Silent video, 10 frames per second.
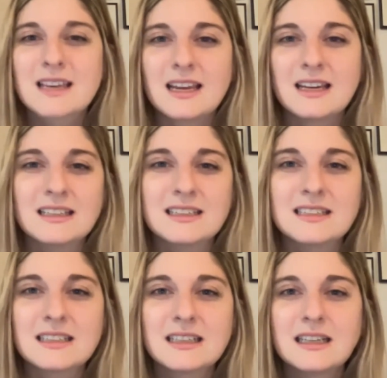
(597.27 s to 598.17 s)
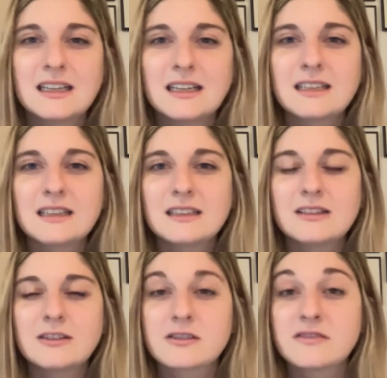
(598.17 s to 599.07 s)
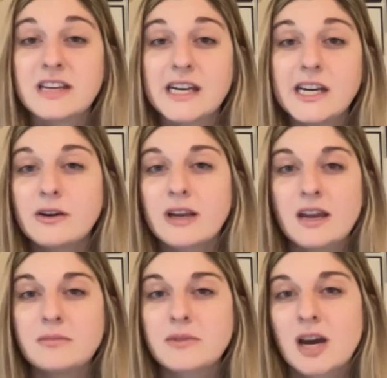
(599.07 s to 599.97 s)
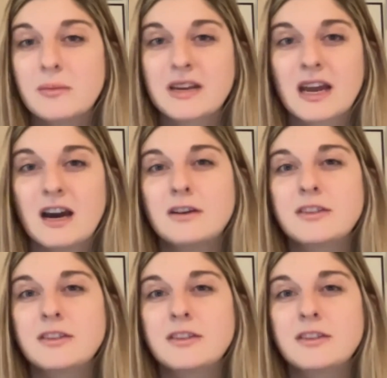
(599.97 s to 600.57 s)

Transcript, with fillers: And there's a video game coming out.